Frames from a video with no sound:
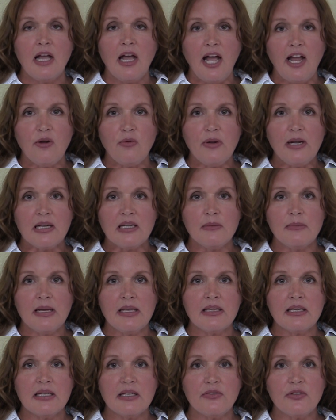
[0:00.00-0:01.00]
I
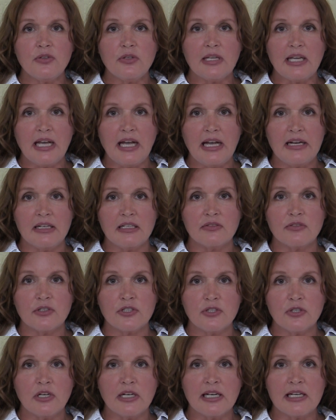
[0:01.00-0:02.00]
recommend that if you can, and if your
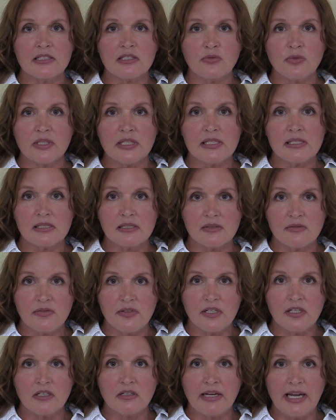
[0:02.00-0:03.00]
dog has a really
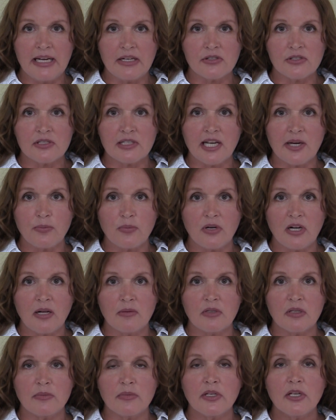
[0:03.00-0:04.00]
severe anal sac
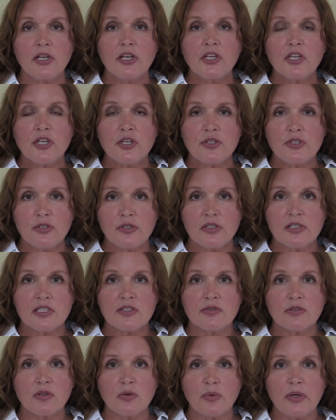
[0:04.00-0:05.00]
problem, you do this
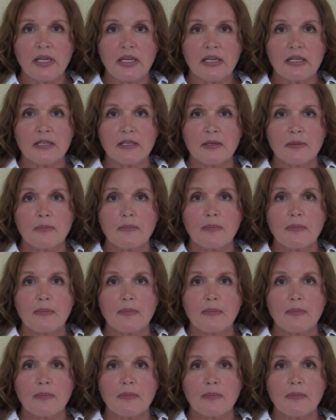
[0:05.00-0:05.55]
for a week.